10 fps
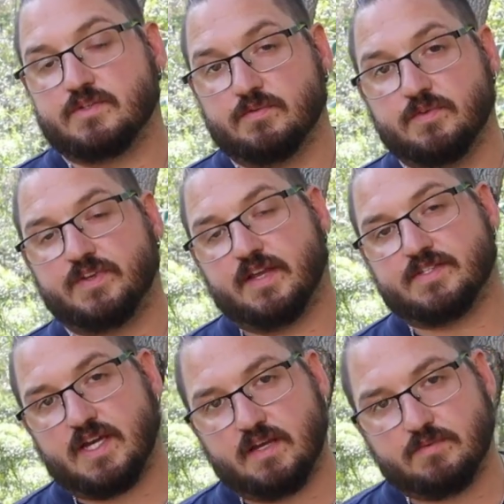So we moved
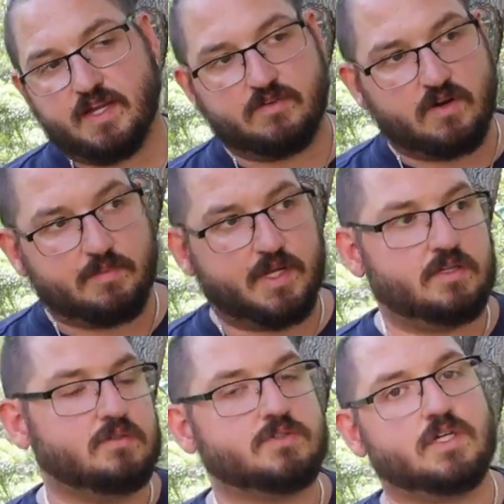outside. We have our paint
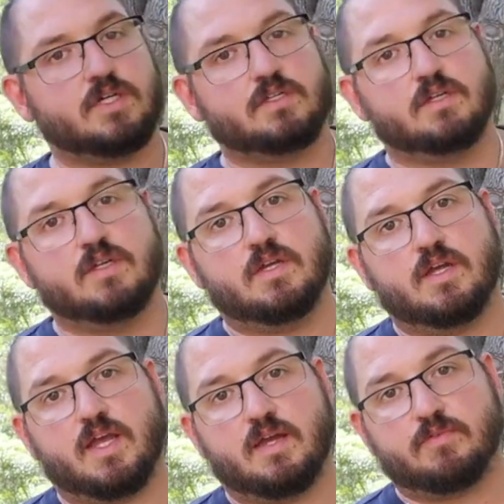clothes on.
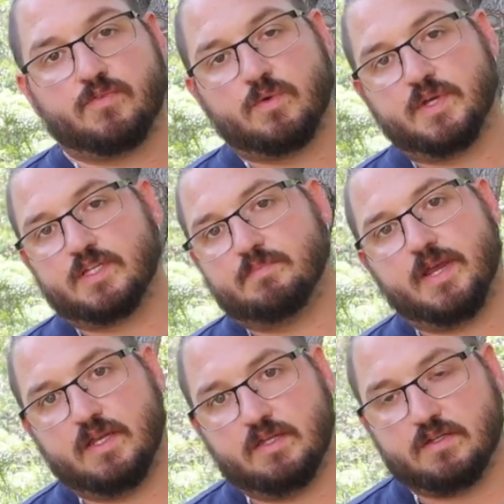And before we get to
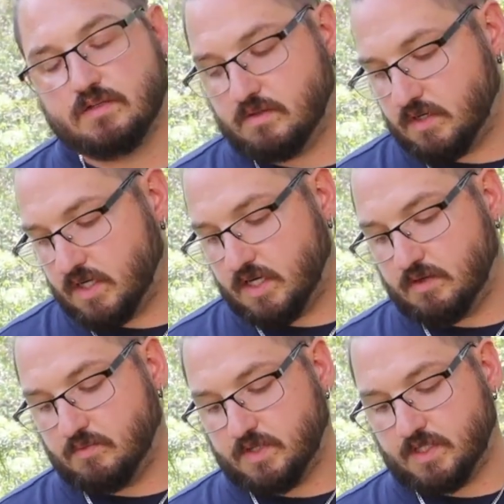painting though,
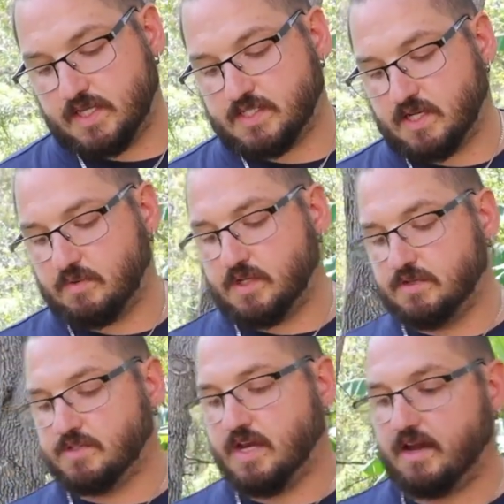one last thing I want
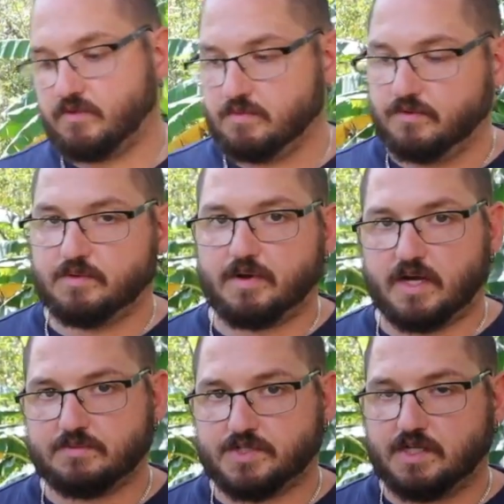to do is I have removed the
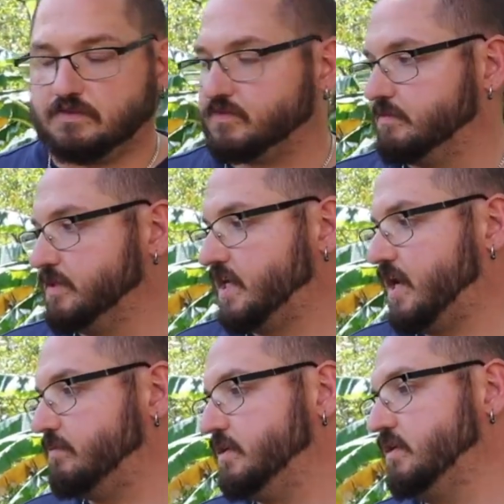bottom shelf from the
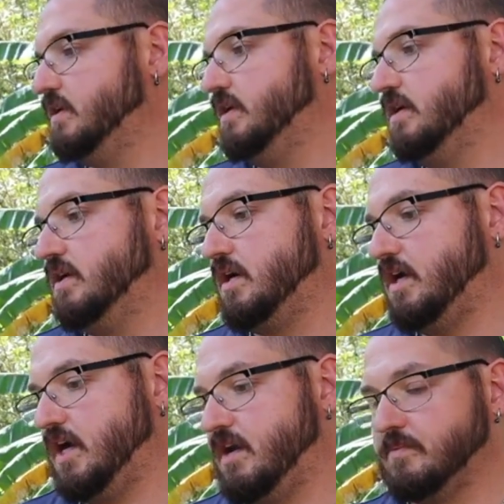cabinet,
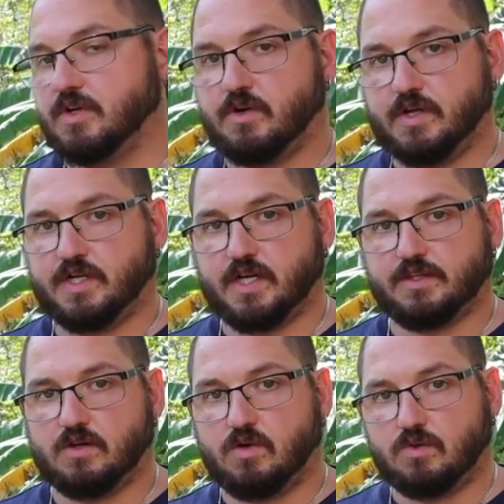and I'm going to go ahead and
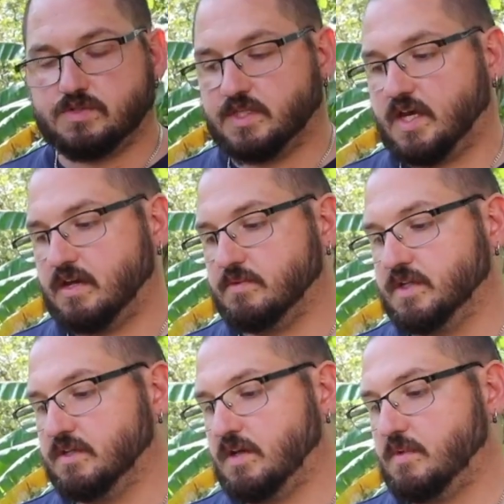cut the holes in that. I
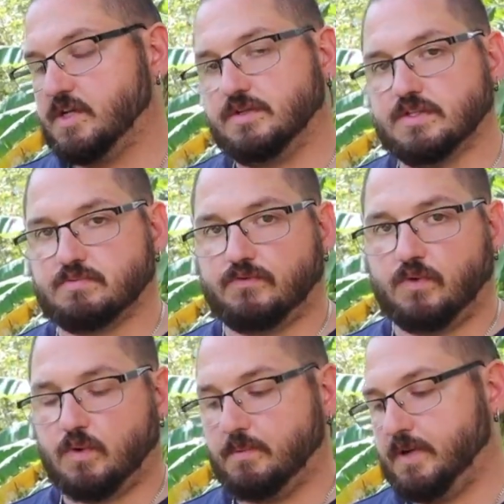want to do this
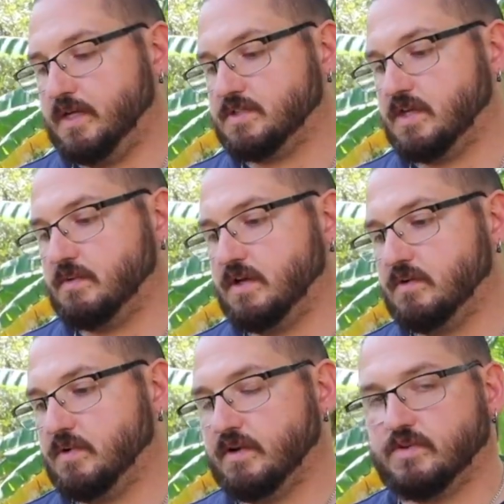before we paint, so that way
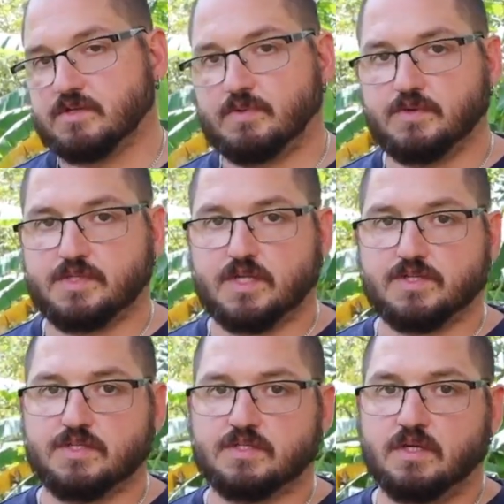whatever exposed
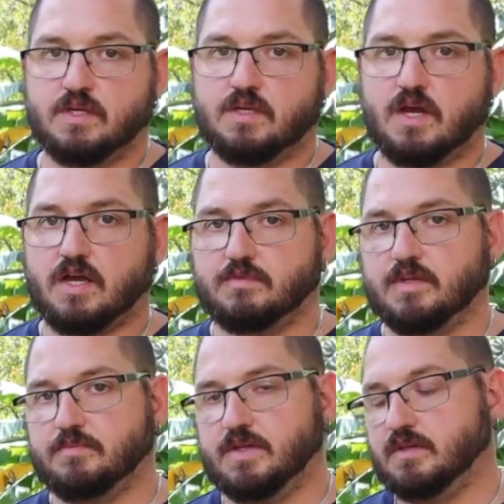edges can
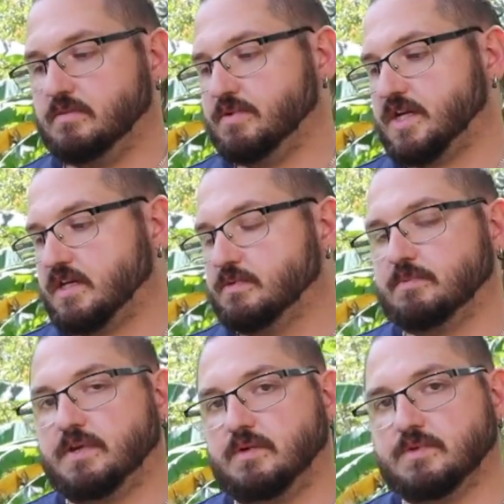then be protected with
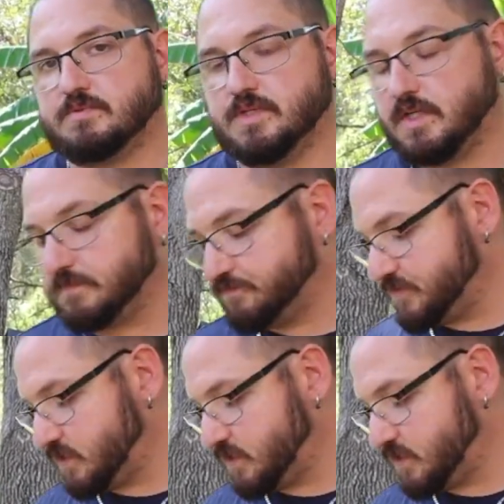the paint once we're done.